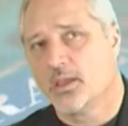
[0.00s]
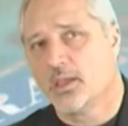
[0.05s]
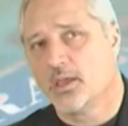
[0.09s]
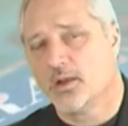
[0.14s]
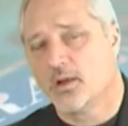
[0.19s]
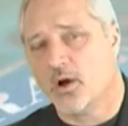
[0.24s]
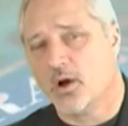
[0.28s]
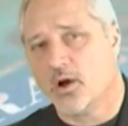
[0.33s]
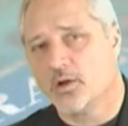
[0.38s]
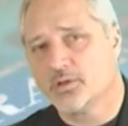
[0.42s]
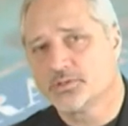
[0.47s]

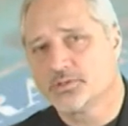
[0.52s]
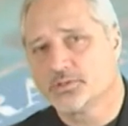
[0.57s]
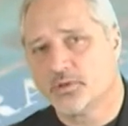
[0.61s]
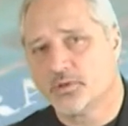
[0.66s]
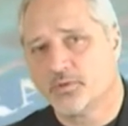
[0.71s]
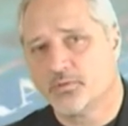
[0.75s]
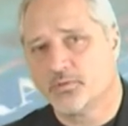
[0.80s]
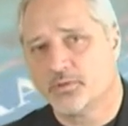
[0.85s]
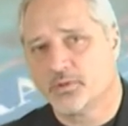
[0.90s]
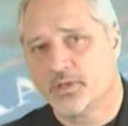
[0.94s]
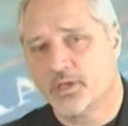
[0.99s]
It
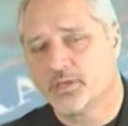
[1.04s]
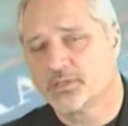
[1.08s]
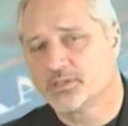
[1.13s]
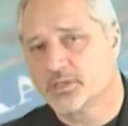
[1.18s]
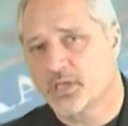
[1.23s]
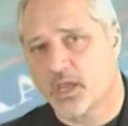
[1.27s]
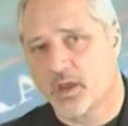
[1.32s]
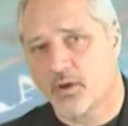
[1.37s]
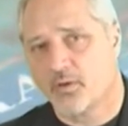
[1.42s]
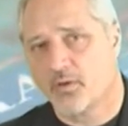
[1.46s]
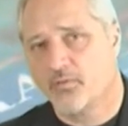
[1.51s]
also does
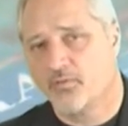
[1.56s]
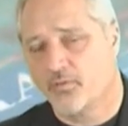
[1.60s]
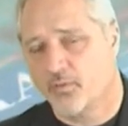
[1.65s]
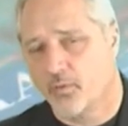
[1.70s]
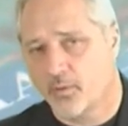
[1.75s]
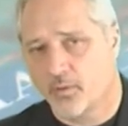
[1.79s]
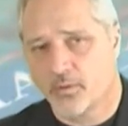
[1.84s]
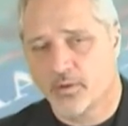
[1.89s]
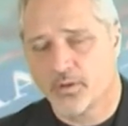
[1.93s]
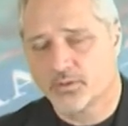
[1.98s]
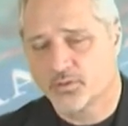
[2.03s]
carry
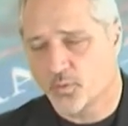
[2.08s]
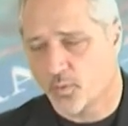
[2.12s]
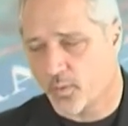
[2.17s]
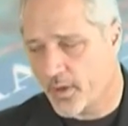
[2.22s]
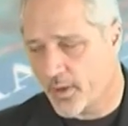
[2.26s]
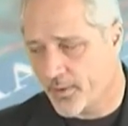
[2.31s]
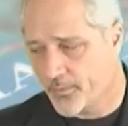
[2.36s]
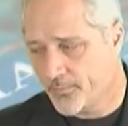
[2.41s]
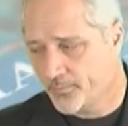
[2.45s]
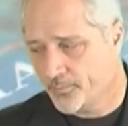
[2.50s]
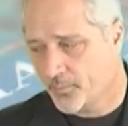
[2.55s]
forward as
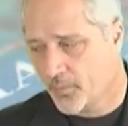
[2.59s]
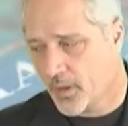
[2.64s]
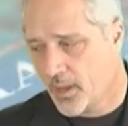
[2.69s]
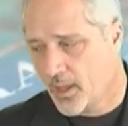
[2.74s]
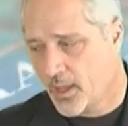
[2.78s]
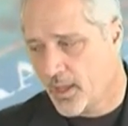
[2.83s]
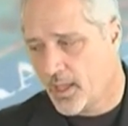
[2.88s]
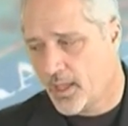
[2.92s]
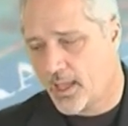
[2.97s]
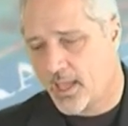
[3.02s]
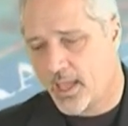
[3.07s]
well.
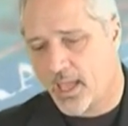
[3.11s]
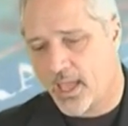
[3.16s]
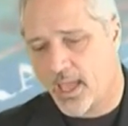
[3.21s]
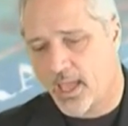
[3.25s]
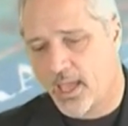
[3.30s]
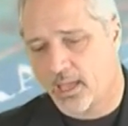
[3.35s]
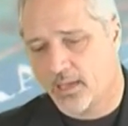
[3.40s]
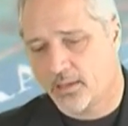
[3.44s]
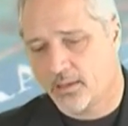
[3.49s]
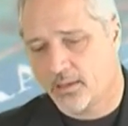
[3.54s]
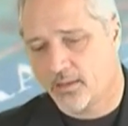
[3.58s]

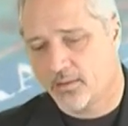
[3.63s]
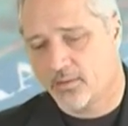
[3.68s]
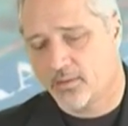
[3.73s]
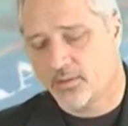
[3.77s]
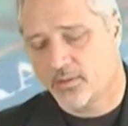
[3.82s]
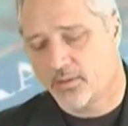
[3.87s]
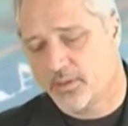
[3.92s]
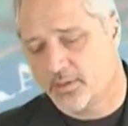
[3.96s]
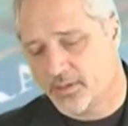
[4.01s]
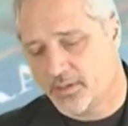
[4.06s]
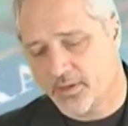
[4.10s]
And
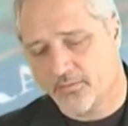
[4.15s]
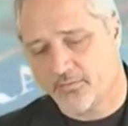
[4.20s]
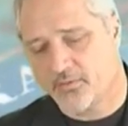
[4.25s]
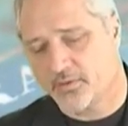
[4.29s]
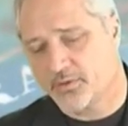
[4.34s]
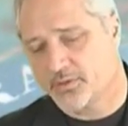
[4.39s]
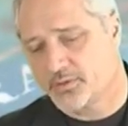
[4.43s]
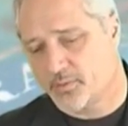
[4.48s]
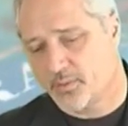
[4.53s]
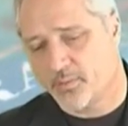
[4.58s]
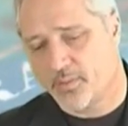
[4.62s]
the
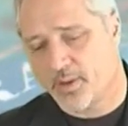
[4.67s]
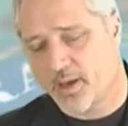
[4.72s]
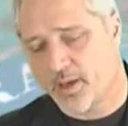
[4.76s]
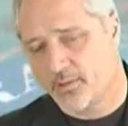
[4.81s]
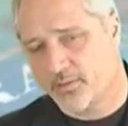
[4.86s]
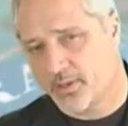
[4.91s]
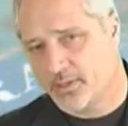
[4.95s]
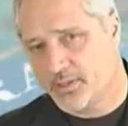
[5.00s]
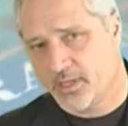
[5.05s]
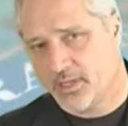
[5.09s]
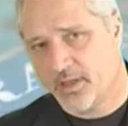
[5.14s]
difference
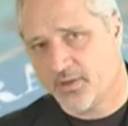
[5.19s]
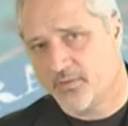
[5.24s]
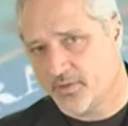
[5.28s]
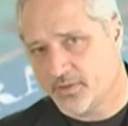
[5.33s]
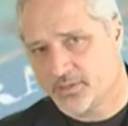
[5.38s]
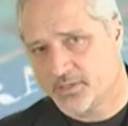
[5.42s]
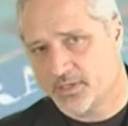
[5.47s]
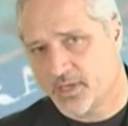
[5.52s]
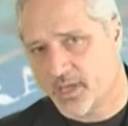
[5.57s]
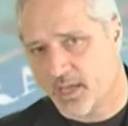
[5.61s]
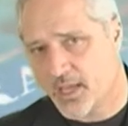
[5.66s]
about a
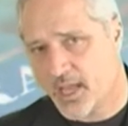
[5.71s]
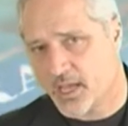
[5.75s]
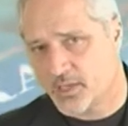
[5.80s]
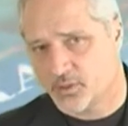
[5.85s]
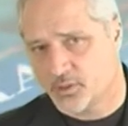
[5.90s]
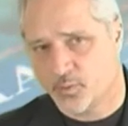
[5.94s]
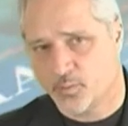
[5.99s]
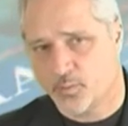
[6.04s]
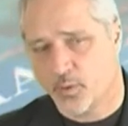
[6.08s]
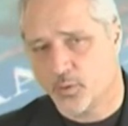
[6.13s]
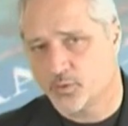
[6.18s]
TFSA
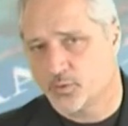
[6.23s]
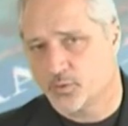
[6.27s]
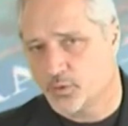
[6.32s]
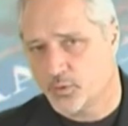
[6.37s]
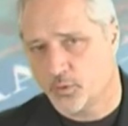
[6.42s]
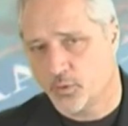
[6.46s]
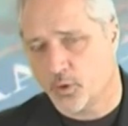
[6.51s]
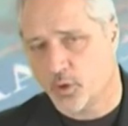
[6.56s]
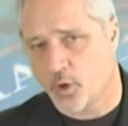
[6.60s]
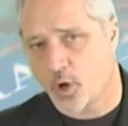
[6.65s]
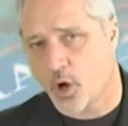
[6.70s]
as opposed
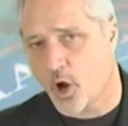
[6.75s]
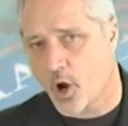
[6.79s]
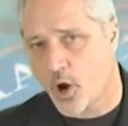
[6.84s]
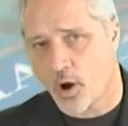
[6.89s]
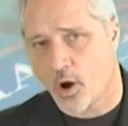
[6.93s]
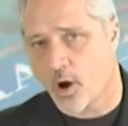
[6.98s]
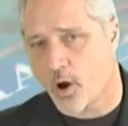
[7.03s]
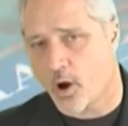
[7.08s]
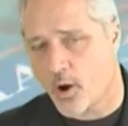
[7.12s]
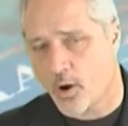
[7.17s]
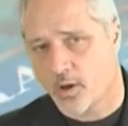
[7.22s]
to an
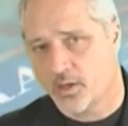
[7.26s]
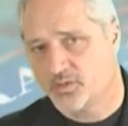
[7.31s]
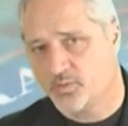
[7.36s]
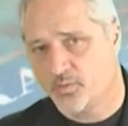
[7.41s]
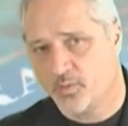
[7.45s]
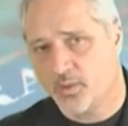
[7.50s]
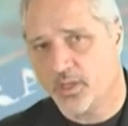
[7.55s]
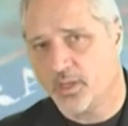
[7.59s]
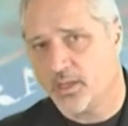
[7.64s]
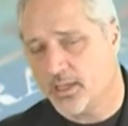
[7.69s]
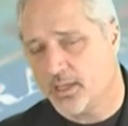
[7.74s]

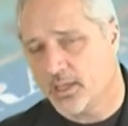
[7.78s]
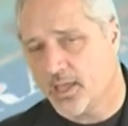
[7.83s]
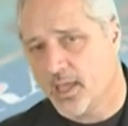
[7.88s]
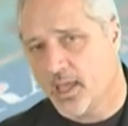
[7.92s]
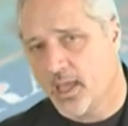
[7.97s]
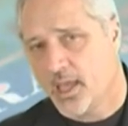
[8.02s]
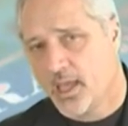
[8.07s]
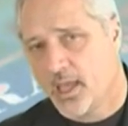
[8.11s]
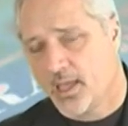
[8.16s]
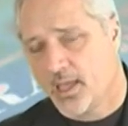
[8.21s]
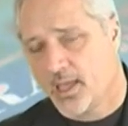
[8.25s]
RRSP
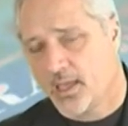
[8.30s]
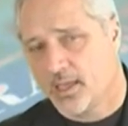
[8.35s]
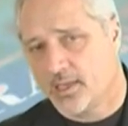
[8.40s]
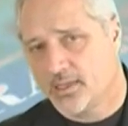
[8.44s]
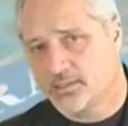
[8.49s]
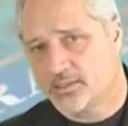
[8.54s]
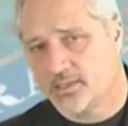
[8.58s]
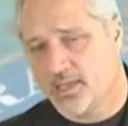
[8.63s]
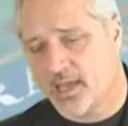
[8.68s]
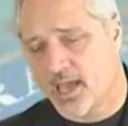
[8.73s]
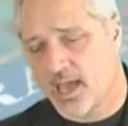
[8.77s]

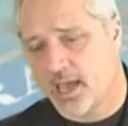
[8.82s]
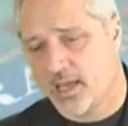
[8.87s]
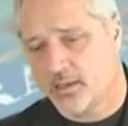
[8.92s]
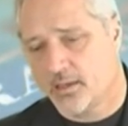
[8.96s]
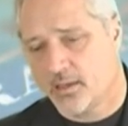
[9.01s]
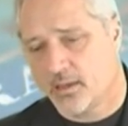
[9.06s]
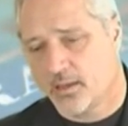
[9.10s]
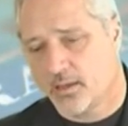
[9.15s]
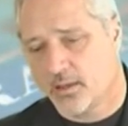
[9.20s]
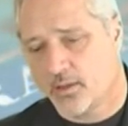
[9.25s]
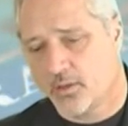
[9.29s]
is
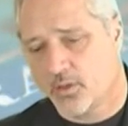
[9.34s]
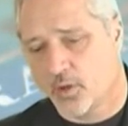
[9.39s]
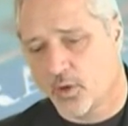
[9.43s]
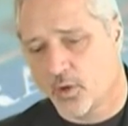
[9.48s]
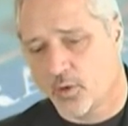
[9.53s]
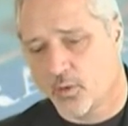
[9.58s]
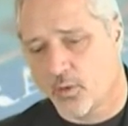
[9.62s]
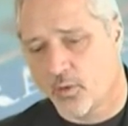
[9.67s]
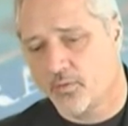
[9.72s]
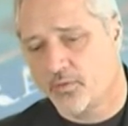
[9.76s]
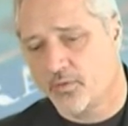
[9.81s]
that the
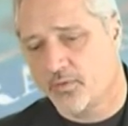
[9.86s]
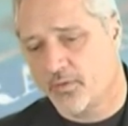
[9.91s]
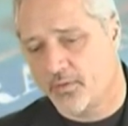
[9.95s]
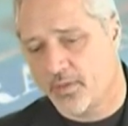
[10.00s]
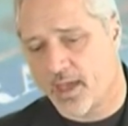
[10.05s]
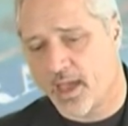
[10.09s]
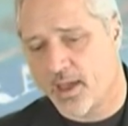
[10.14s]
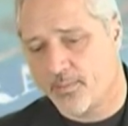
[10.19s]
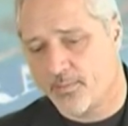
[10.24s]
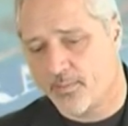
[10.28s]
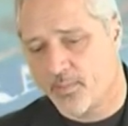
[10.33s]
growth of
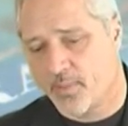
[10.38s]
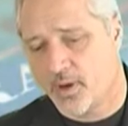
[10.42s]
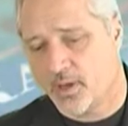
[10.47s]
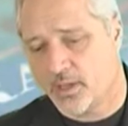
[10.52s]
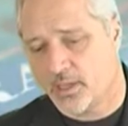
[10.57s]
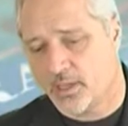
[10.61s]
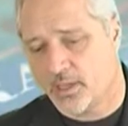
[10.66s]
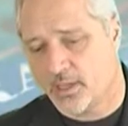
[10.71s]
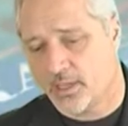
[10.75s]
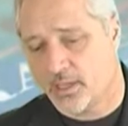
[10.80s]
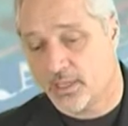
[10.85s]
that
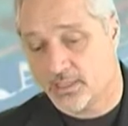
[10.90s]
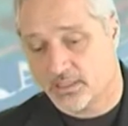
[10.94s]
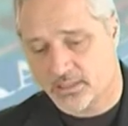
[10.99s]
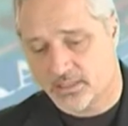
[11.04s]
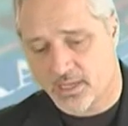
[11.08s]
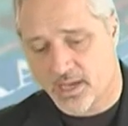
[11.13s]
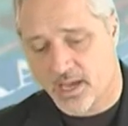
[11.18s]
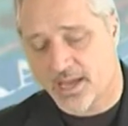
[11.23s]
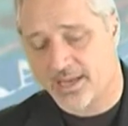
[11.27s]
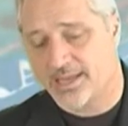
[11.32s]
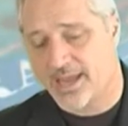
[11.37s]
money is
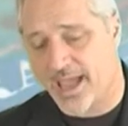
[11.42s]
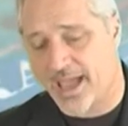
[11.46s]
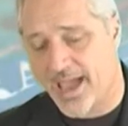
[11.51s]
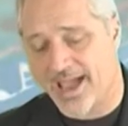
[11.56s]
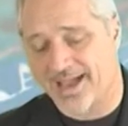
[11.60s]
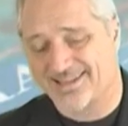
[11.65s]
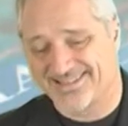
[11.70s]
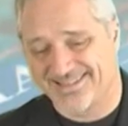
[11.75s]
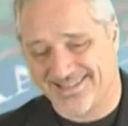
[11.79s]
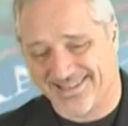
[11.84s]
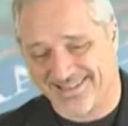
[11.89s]
not
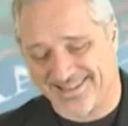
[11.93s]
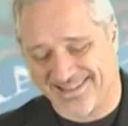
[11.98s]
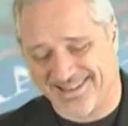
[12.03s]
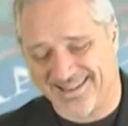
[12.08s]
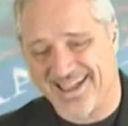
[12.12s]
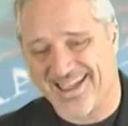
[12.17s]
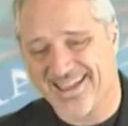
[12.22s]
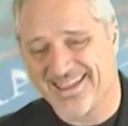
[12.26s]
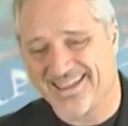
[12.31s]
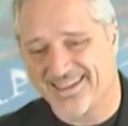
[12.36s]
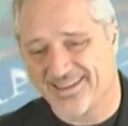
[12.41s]
taxed
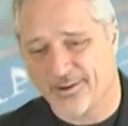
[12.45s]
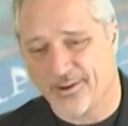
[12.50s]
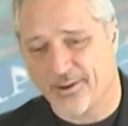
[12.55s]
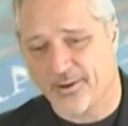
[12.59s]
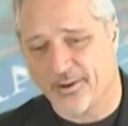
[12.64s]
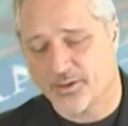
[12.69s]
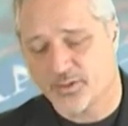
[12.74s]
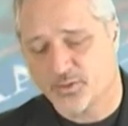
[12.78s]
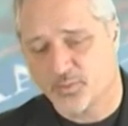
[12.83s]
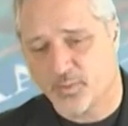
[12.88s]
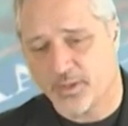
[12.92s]
like an
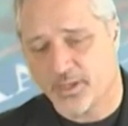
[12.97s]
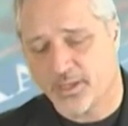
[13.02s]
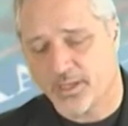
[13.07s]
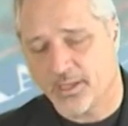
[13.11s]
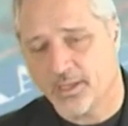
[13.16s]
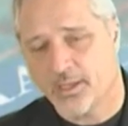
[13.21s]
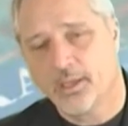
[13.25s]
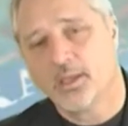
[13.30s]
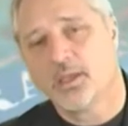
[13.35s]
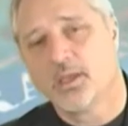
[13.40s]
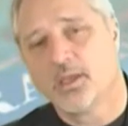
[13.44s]

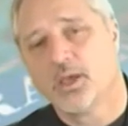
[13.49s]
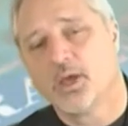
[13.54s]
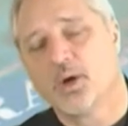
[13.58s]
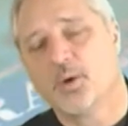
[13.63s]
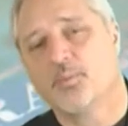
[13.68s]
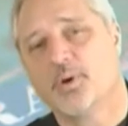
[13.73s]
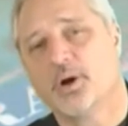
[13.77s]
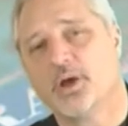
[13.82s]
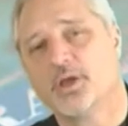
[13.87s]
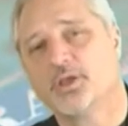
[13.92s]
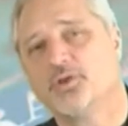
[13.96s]
RSP,
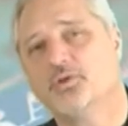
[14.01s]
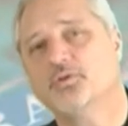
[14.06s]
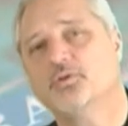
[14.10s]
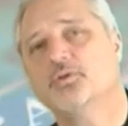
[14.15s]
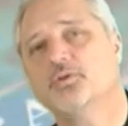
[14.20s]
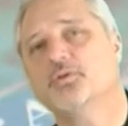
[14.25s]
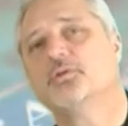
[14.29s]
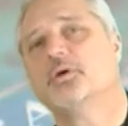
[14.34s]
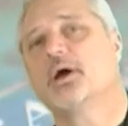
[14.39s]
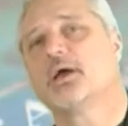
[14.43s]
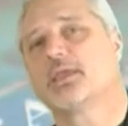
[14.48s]
but you
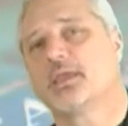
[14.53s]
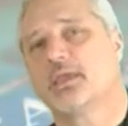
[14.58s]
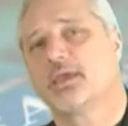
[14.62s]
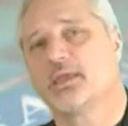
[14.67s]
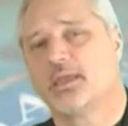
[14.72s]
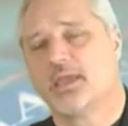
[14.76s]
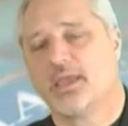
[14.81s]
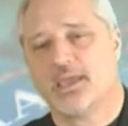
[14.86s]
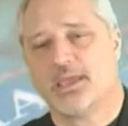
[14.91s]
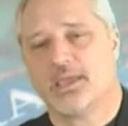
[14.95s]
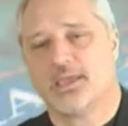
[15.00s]
do not
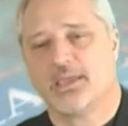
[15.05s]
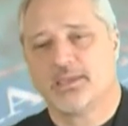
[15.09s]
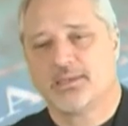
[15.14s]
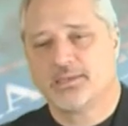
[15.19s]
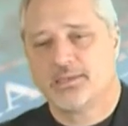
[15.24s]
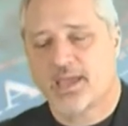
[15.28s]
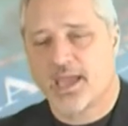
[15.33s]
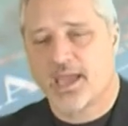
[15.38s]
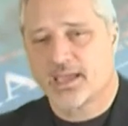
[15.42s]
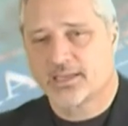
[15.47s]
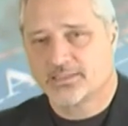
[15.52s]
get a
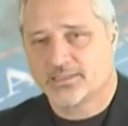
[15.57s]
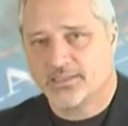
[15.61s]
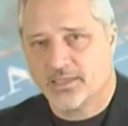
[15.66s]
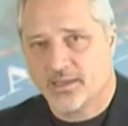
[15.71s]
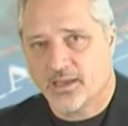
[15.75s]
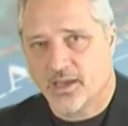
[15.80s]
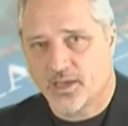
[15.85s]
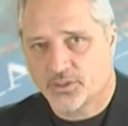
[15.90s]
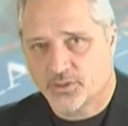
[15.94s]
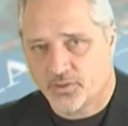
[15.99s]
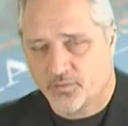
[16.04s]
tax
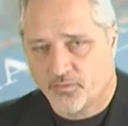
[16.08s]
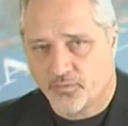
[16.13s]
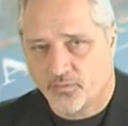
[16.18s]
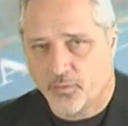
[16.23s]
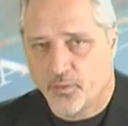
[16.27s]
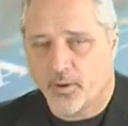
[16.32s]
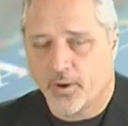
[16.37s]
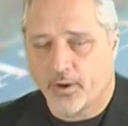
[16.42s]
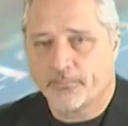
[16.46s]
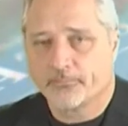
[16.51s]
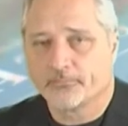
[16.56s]
deduction
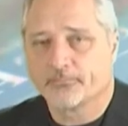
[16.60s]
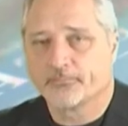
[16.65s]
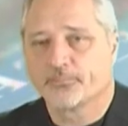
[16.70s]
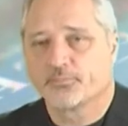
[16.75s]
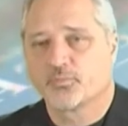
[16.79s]
for it.